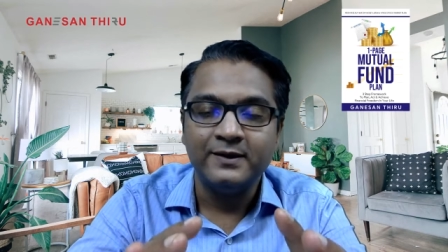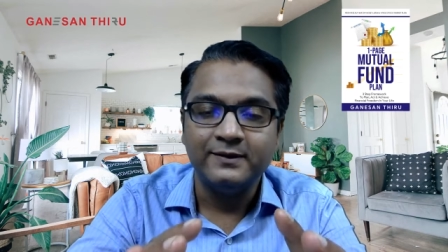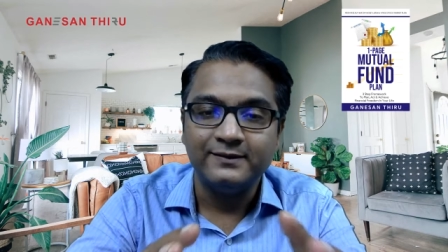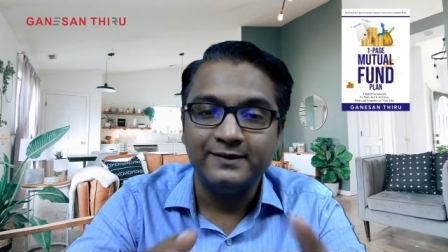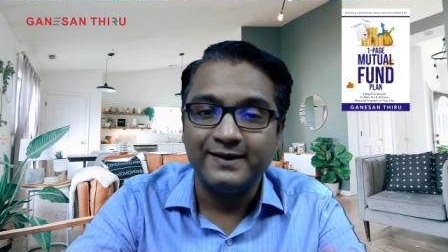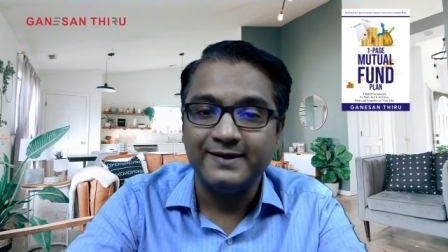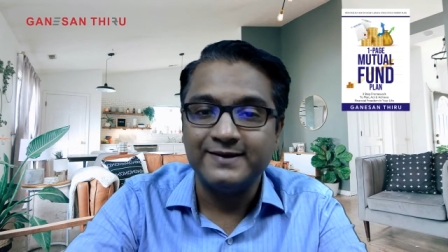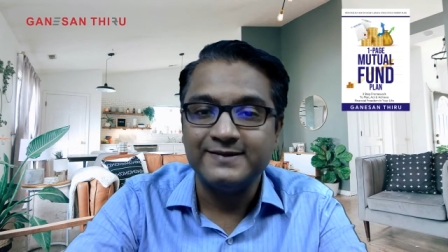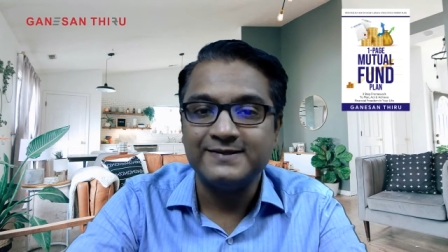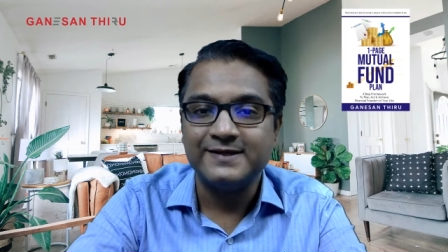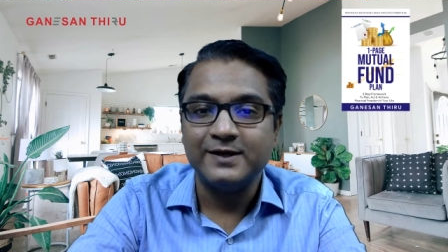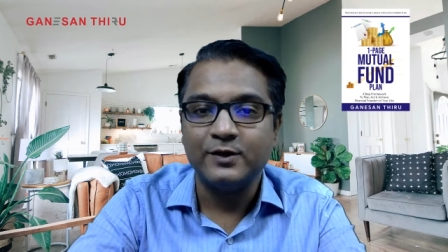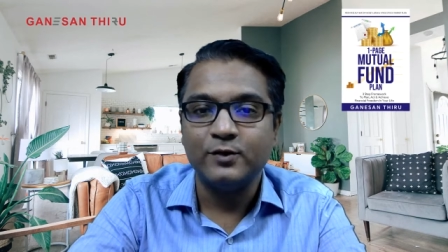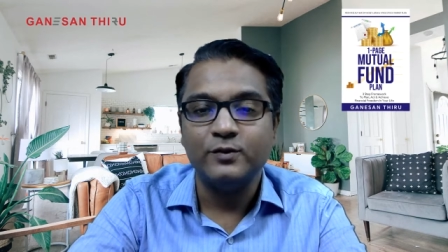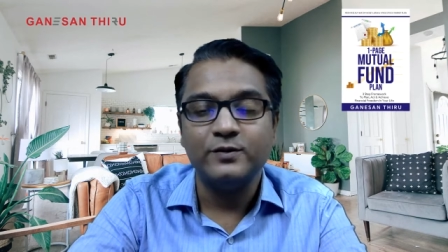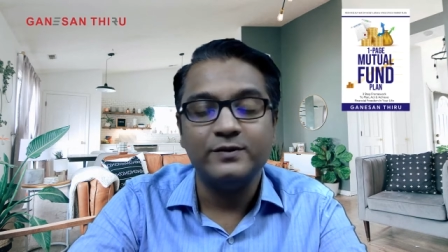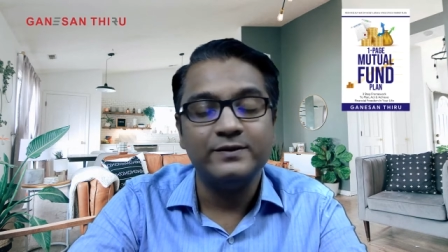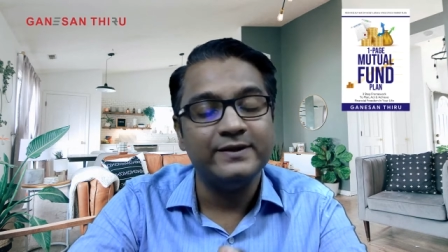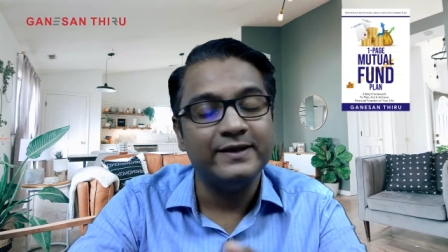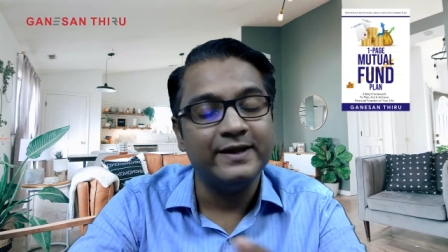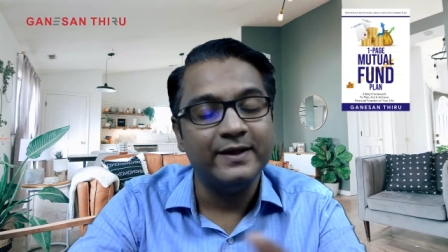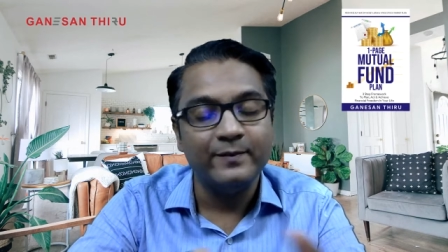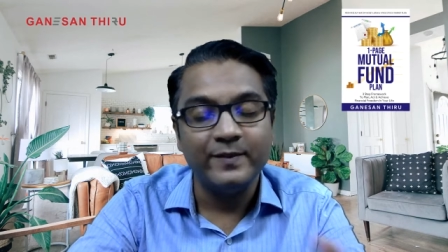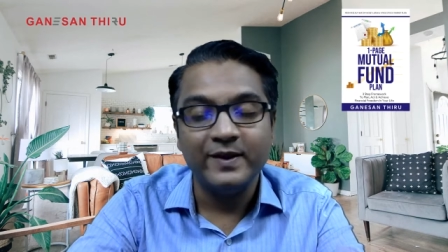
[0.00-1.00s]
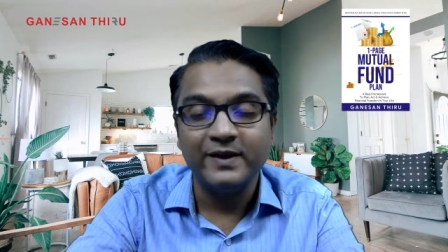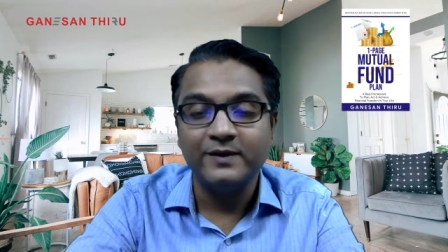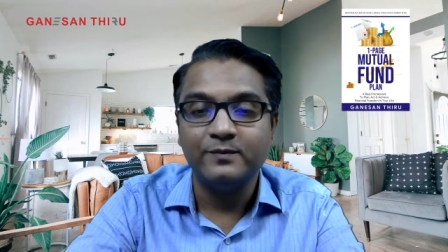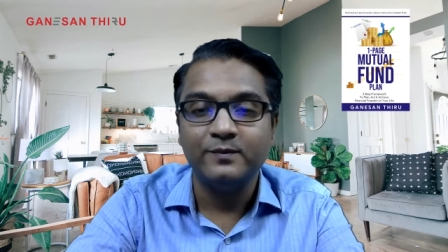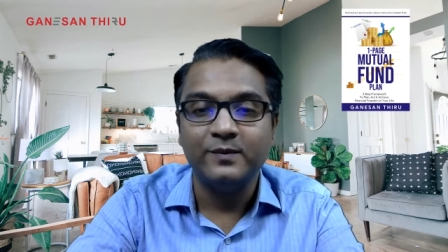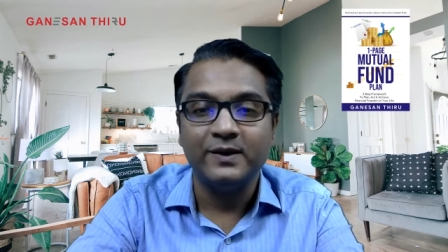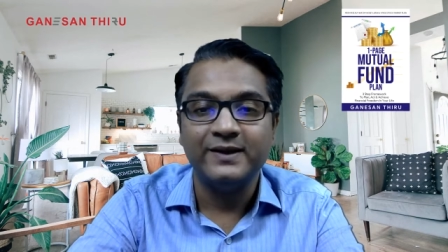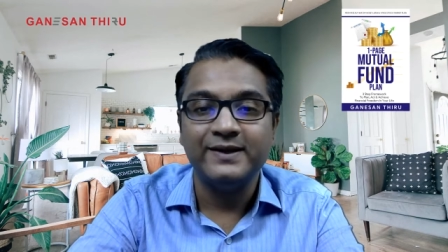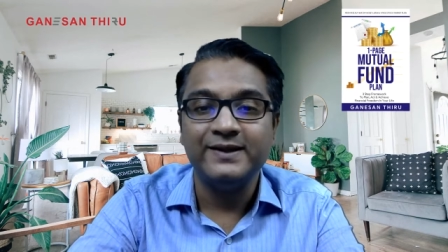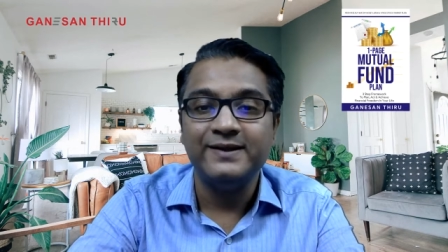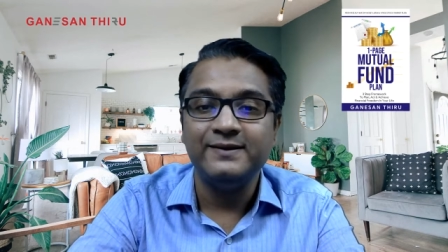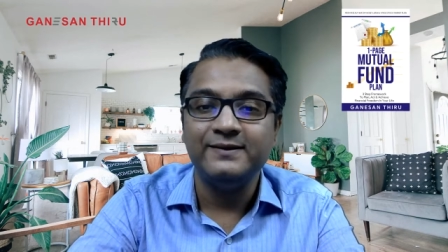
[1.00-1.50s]
That is how they make
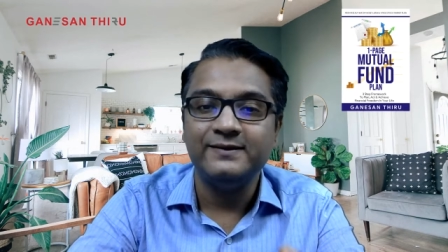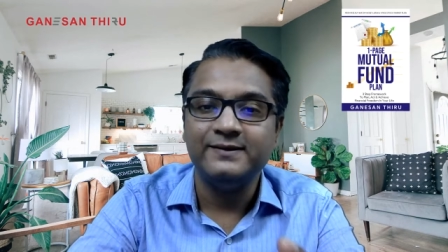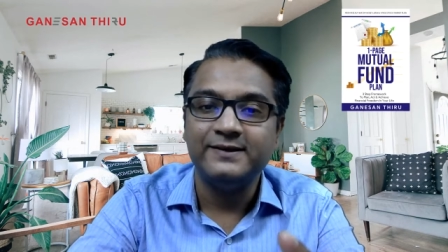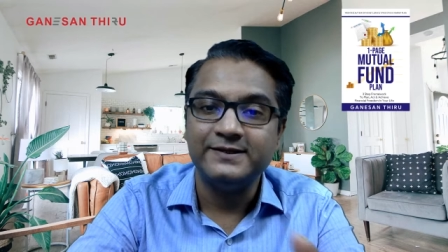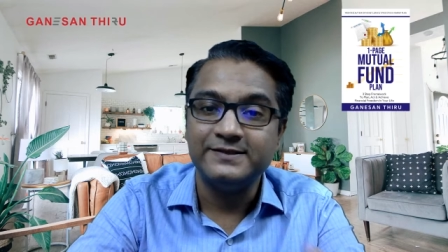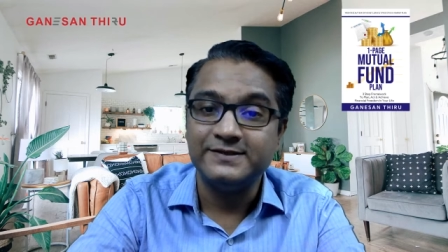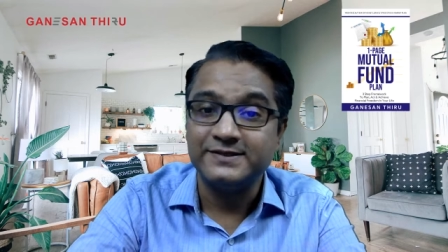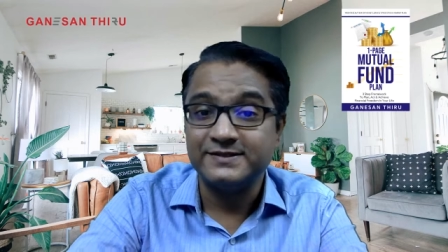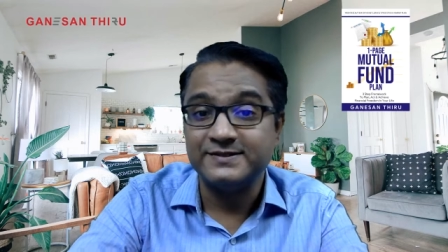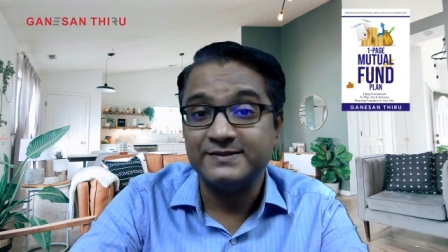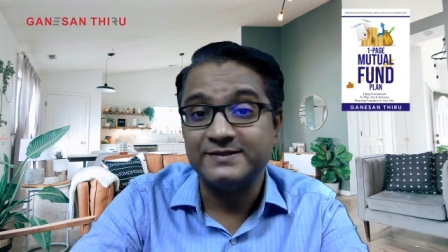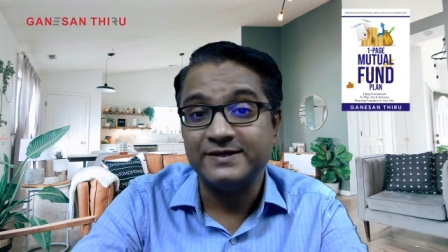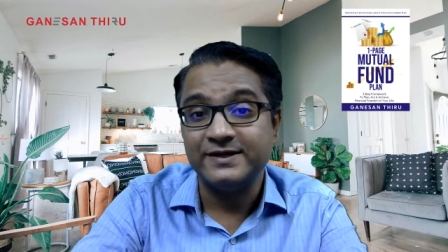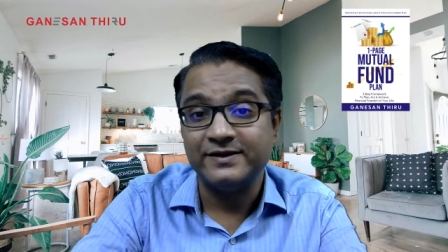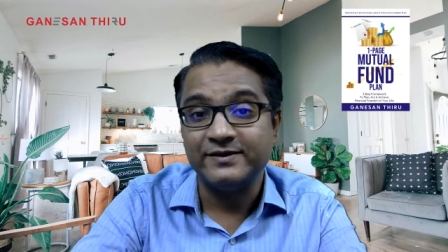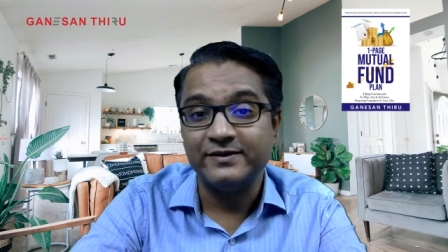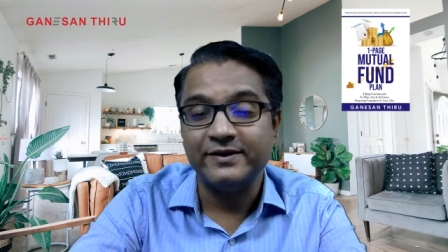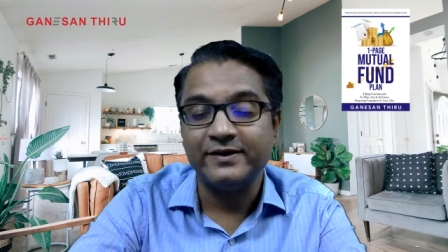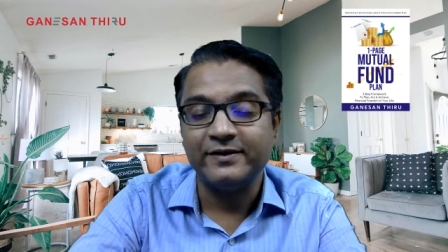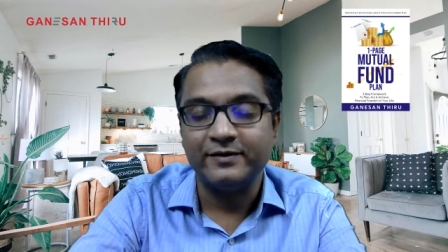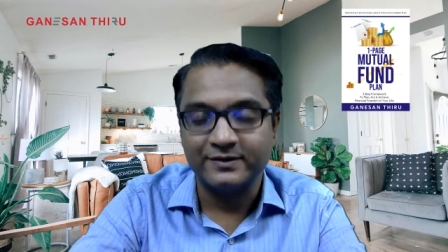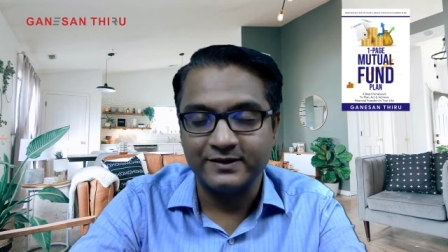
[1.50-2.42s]
money. They just generate